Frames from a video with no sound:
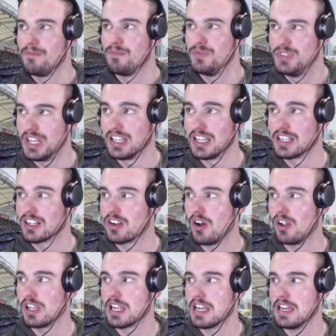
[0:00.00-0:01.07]
Dylan
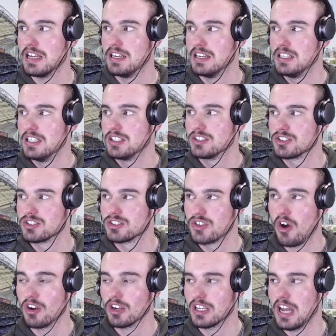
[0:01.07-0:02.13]
Collier,
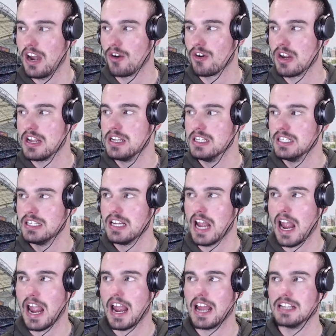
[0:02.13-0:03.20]
Scott Curry,
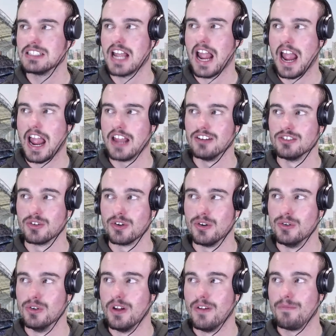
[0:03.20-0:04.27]
and
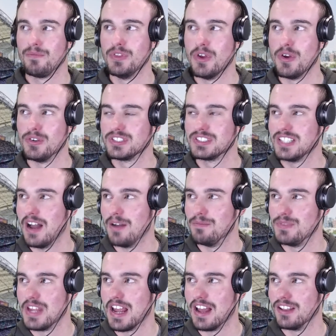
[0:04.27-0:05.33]
Andrew Newstub
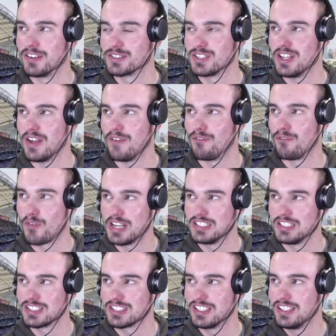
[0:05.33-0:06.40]
there. Looks like the
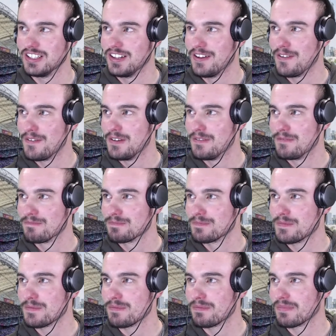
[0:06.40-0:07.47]
French,
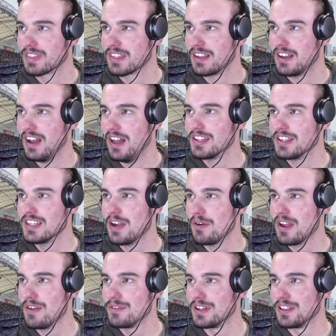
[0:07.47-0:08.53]
I think they were
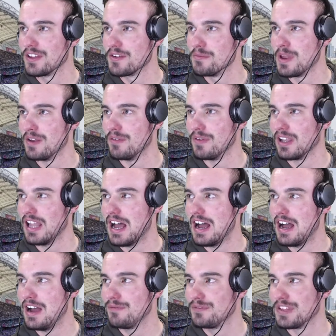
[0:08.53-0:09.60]
having a little bit of a
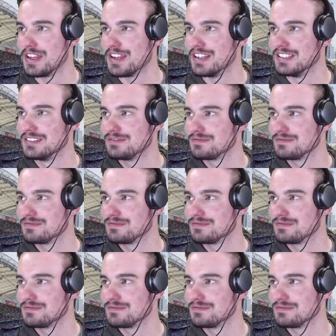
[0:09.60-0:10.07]
laugh there.